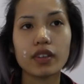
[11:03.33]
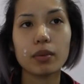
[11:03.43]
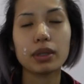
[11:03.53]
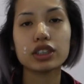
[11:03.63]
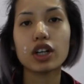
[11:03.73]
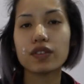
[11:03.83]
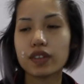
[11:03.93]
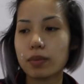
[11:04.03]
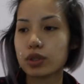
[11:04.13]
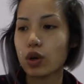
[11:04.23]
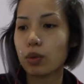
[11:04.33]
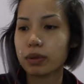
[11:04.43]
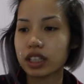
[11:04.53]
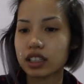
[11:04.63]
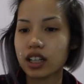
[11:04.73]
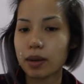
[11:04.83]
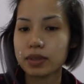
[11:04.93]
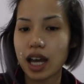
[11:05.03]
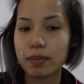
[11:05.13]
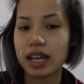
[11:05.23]
But it's hard for them to open like the top
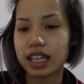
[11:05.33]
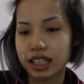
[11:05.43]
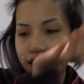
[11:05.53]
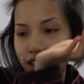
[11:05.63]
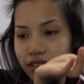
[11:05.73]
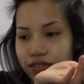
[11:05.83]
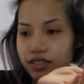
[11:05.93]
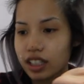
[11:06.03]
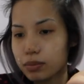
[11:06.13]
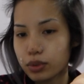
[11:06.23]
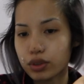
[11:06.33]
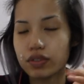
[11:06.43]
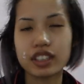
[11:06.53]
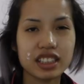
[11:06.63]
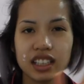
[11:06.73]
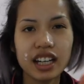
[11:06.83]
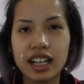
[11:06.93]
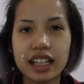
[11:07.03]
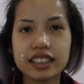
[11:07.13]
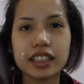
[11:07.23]
tab and lift and move. It's
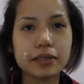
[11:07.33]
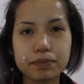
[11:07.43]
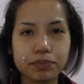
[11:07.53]
like,